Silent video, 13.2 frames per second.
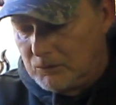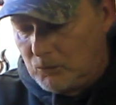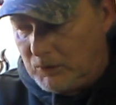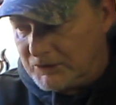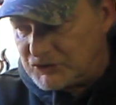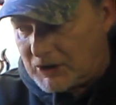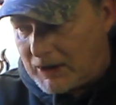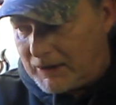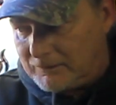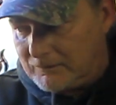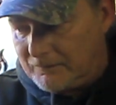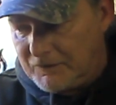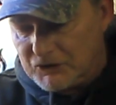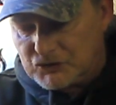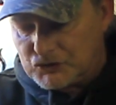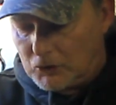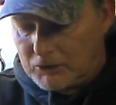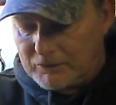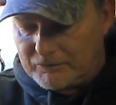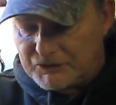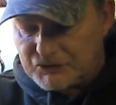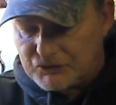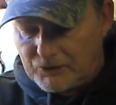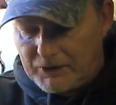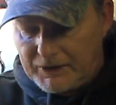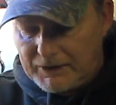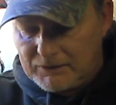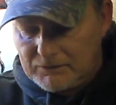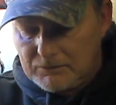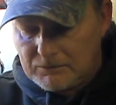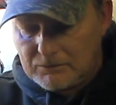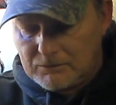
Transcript: Which on this short of a string,